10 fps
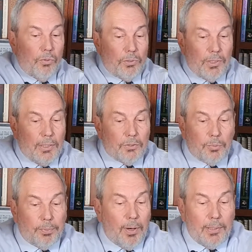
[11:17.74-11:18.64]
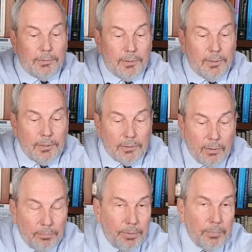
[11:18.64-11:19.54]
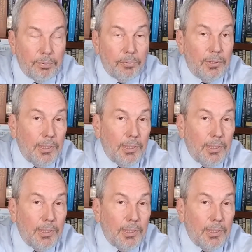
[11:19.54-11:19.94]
So it's not surprising that some people